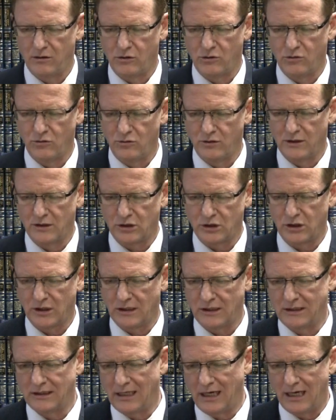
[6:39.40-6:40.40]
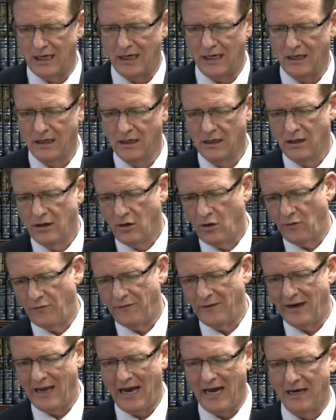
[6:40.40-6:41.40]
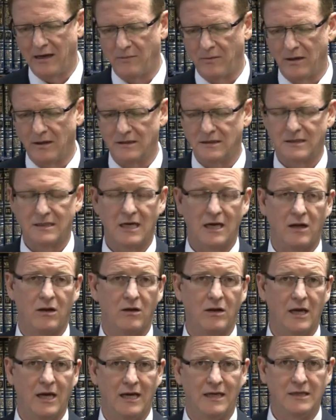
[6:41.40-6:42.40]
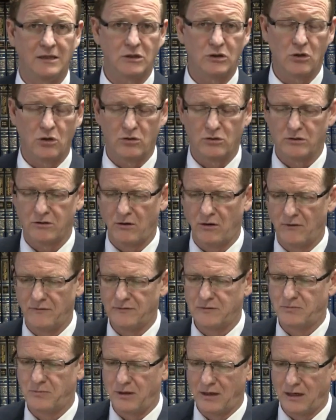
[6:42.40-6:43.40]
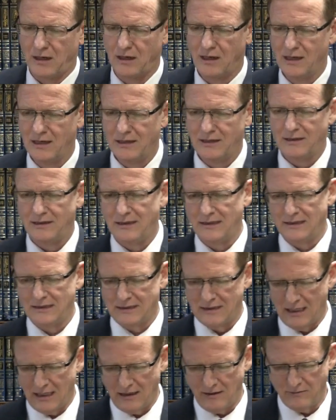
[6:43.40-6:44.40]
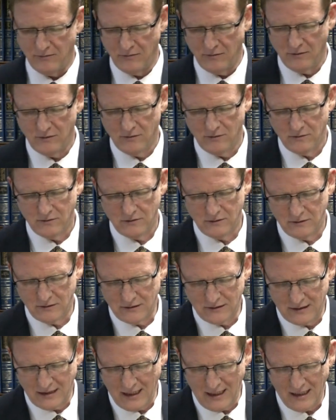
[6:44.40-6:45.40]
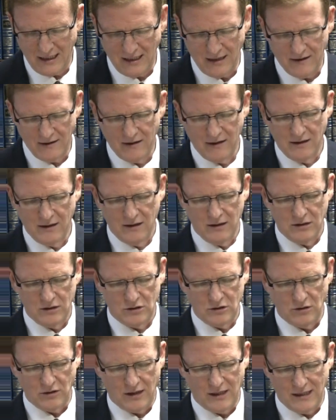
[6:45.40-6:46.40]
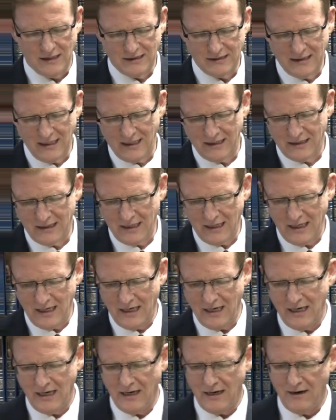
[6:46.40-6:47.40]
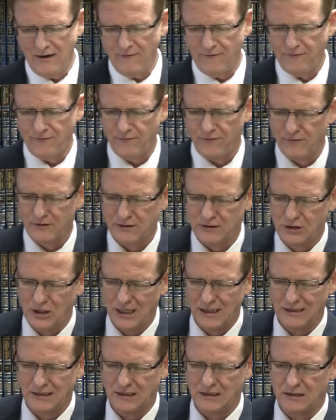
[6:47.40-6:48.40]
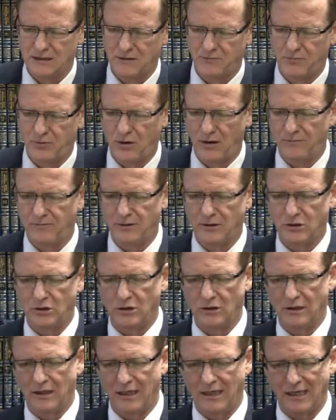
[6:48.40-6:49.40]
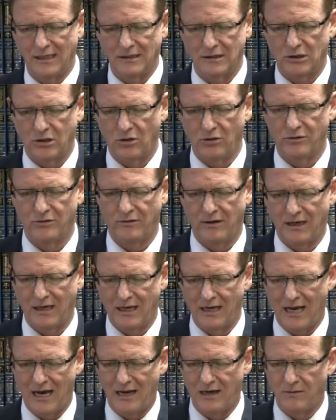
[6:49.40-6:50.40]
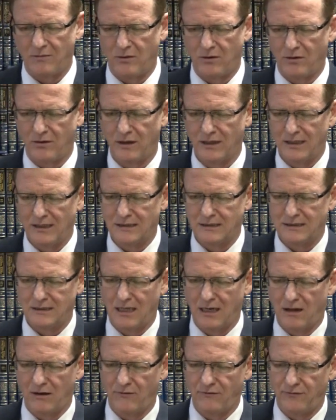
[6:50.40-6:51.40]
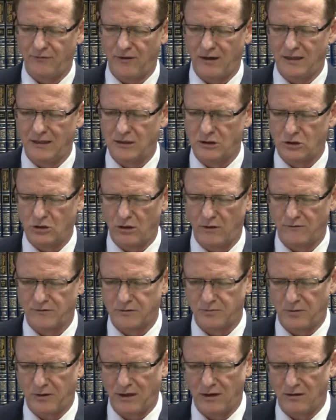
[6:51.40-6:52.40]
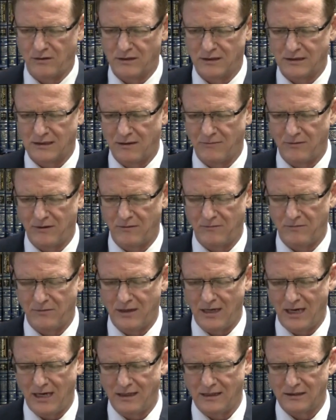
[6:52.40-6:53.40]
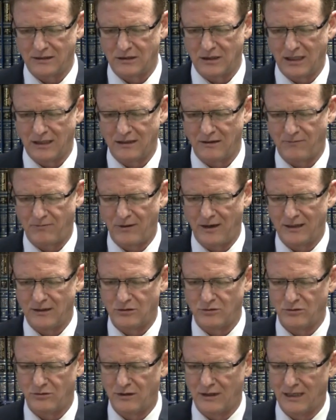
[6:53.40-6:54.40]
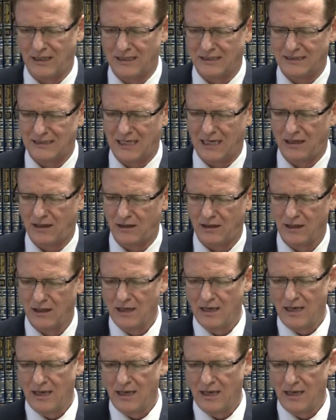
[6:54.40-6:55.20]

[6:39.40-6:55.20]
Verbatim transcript: do the shechita of an animal itself and its offspring the same day. So he said, if just as the prohibition against slaughtering an animal itself and its offspring on the same day does not apply to a gazelle